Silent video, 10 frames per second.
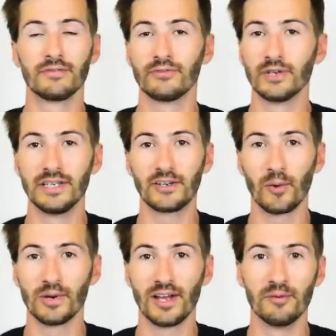a free
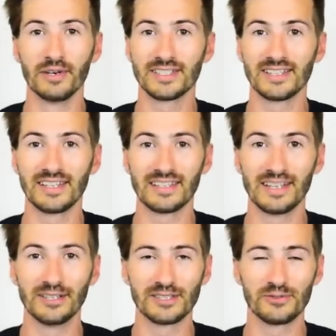carbon helmet because I think they
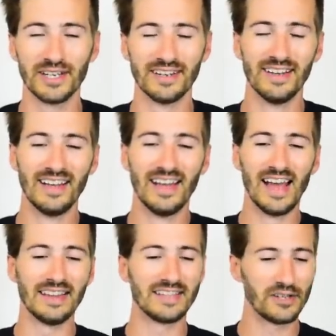look sweet.
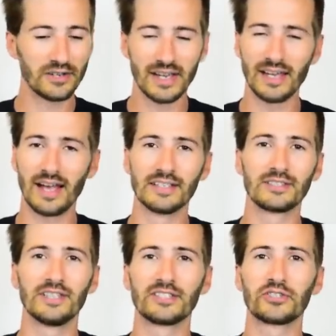And they said, okay, yeah,
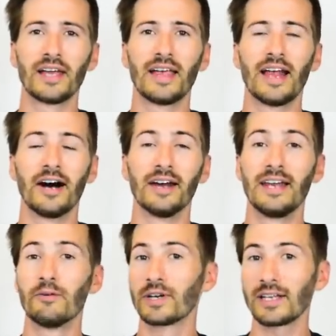let's try that out. And
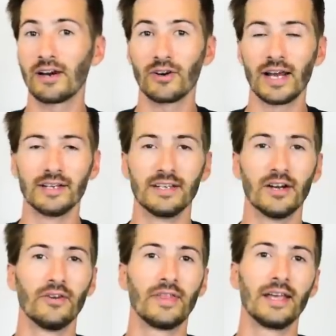it worked out great. You
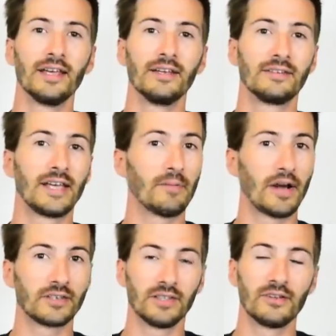know, they came
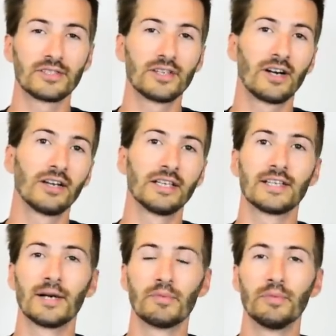out to Lone Star, they
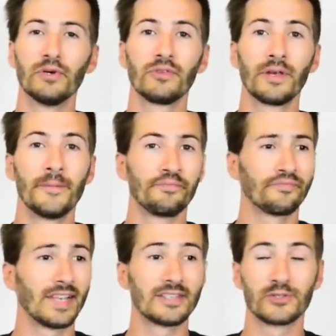set up a booth.
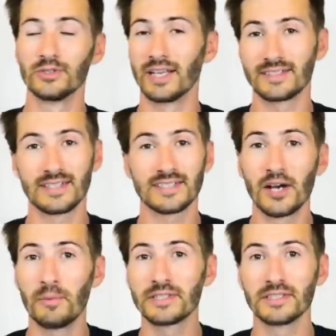They sold like 6
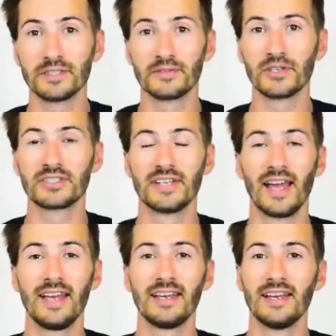helmets on the first
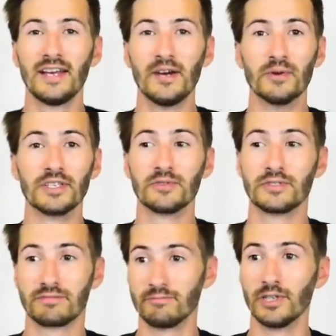day, which
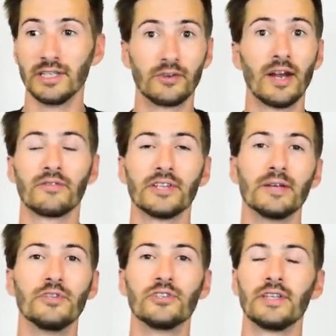was really great for
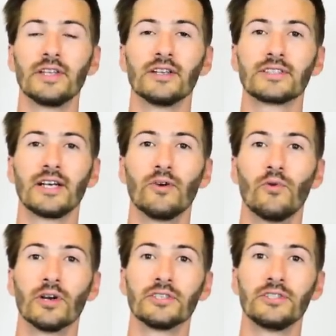them. Usually they'll sell
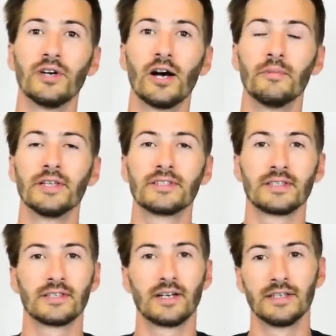1 or 2 helmets
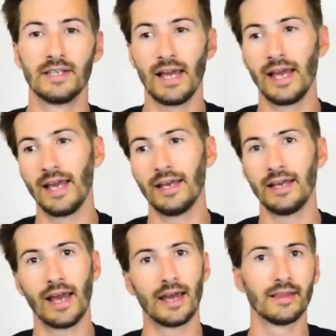a
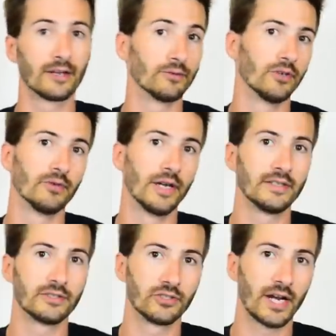day at like a road
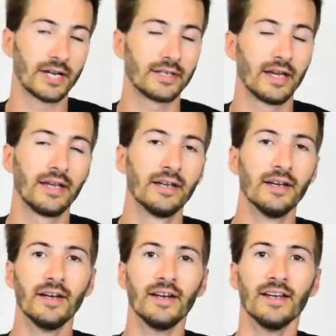race or track day.
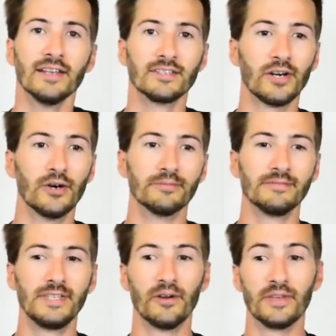So,
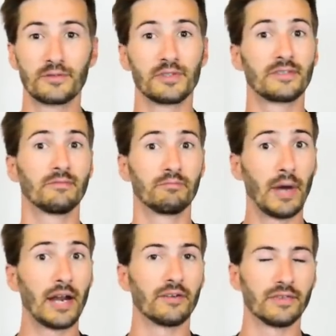you know, this was
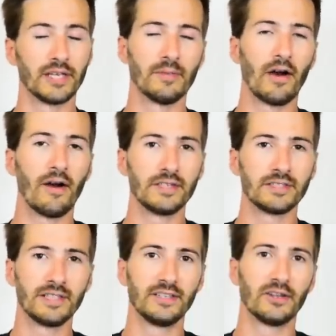better for them. Now,
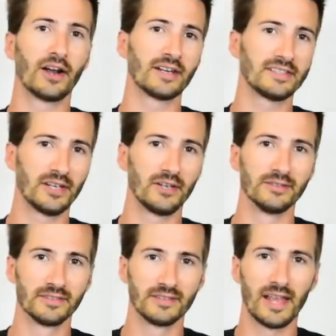obviously you're not gonna
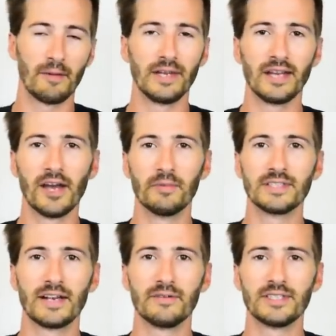sell that many
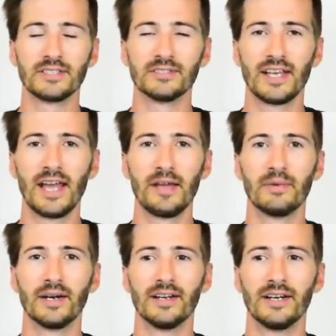helmets every single day,
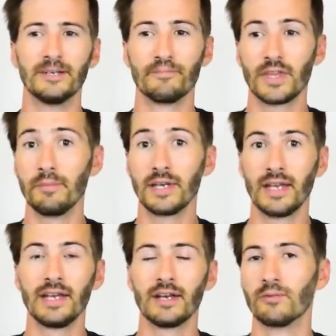but in the
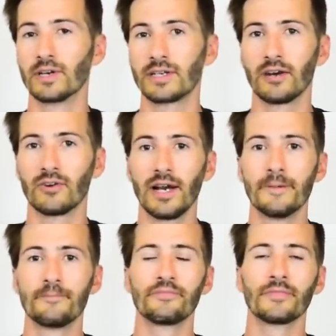beginning it worked out great.